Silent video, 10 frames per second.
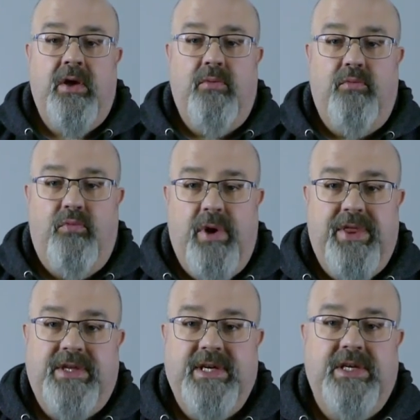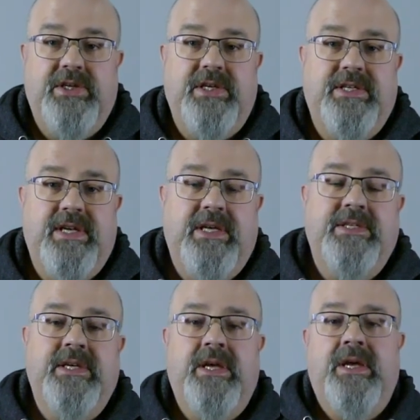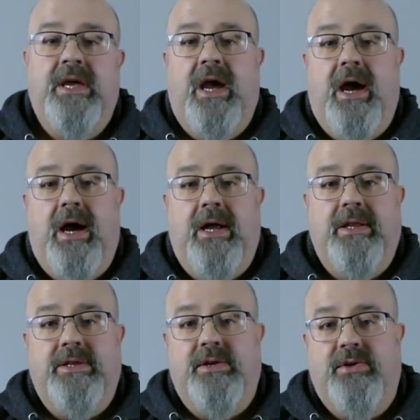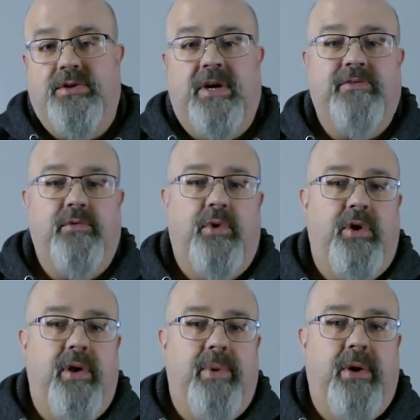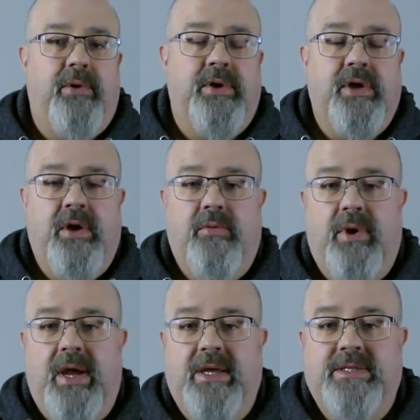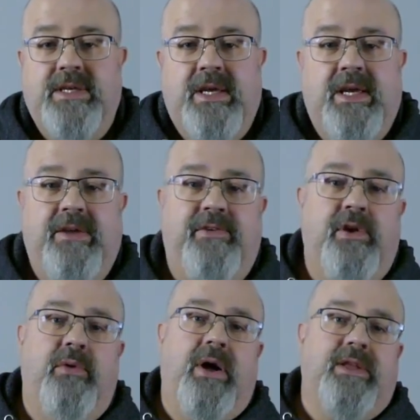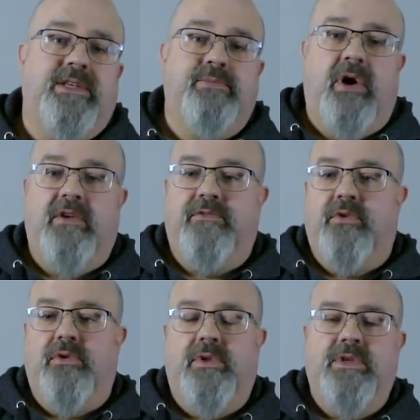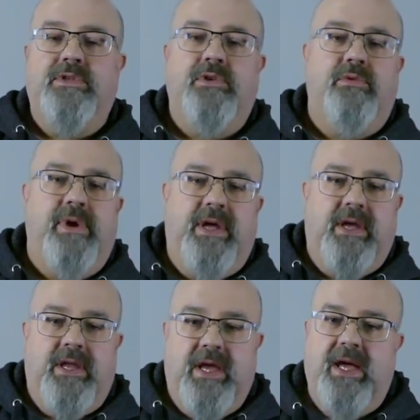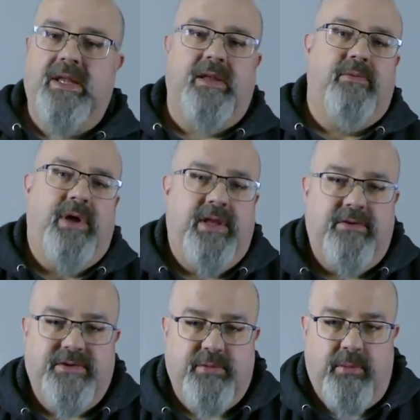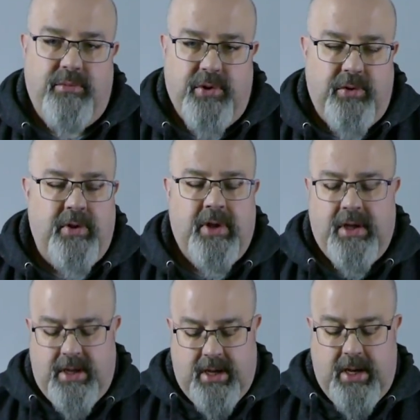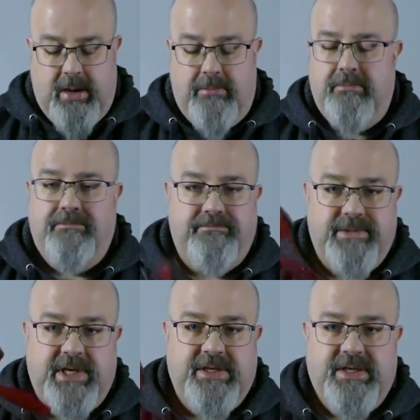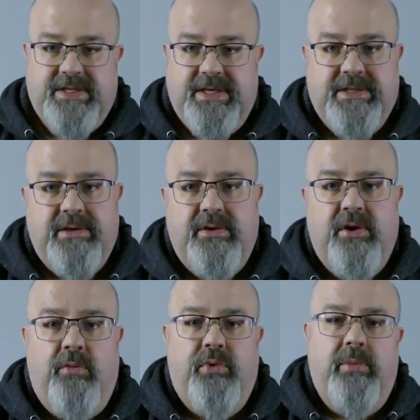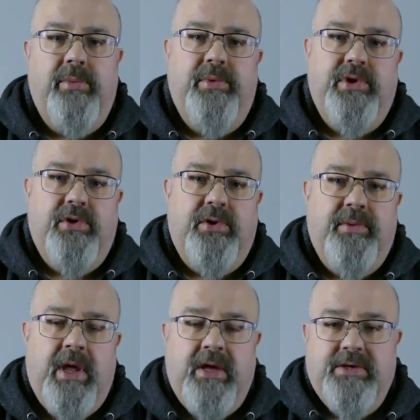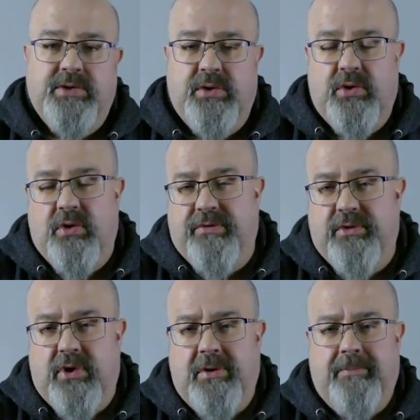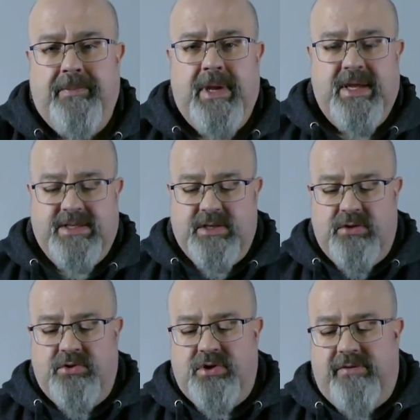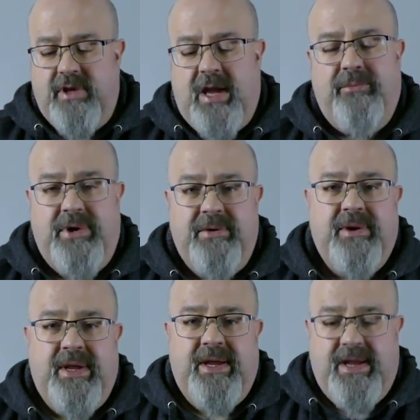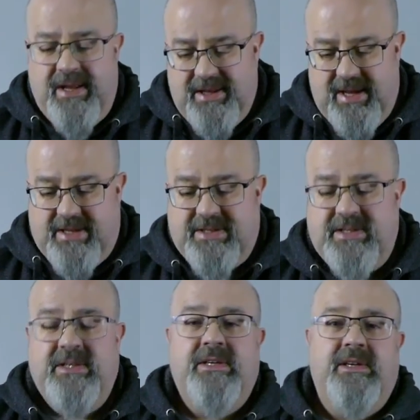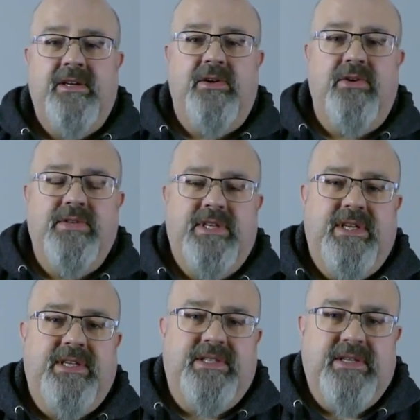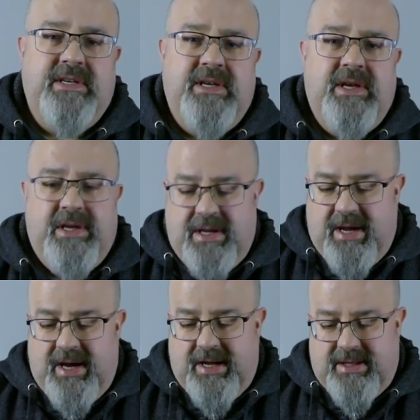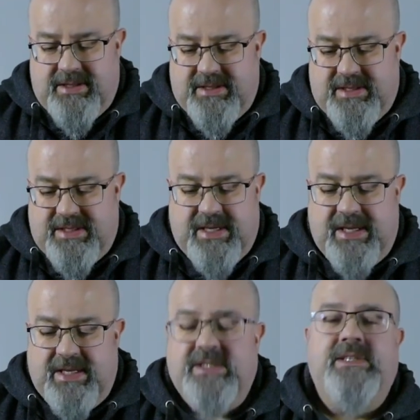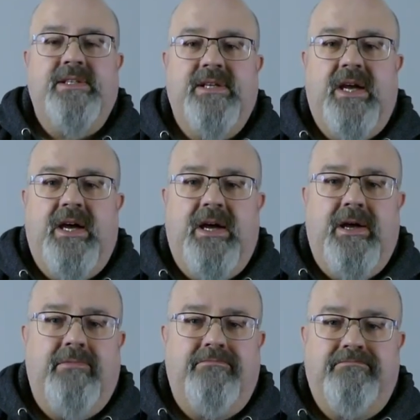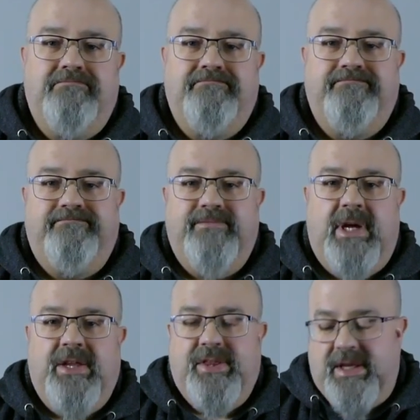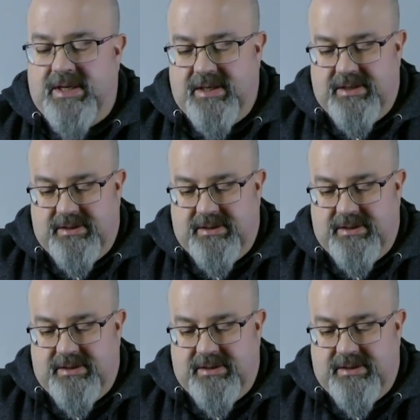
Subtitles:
with a TG6 and not have to worry about it. Whereas if you had a smartphone, there's no way you're going to get it anywhere near a swimming pool. TG6, not a problem at all. So overall, is it a good travel camera? Hell yes, of course it is. And to say it isn't, I think